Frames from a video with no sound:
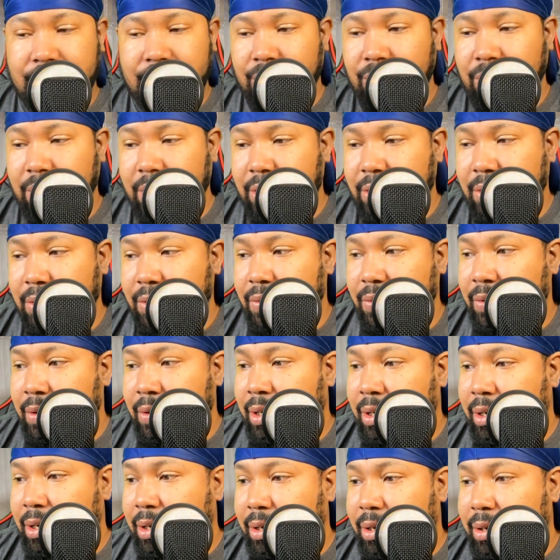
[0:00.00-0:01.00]
Well,
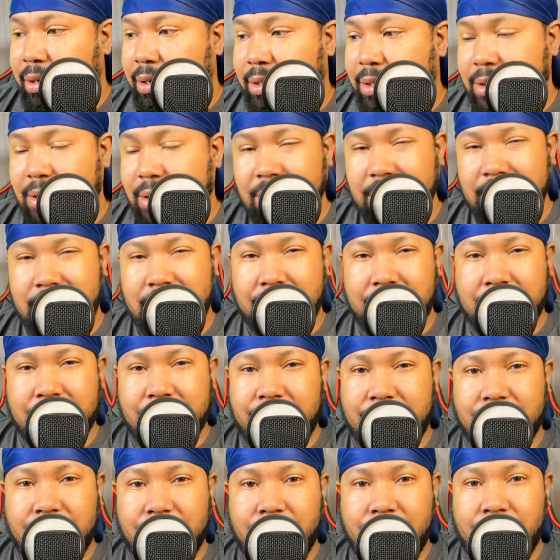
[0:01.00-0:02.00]
it's only so much
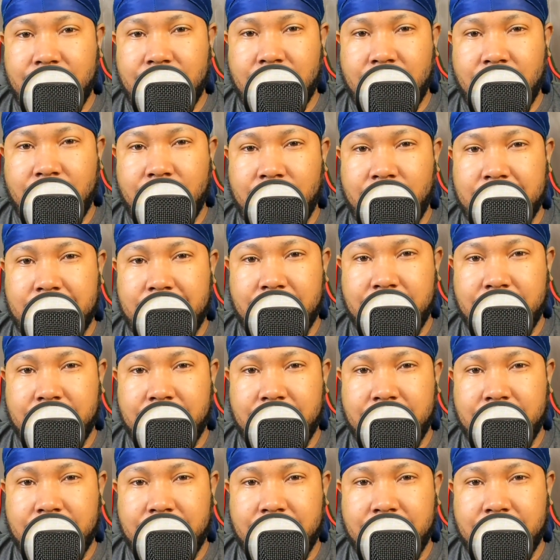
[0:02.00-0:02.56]
you can go with your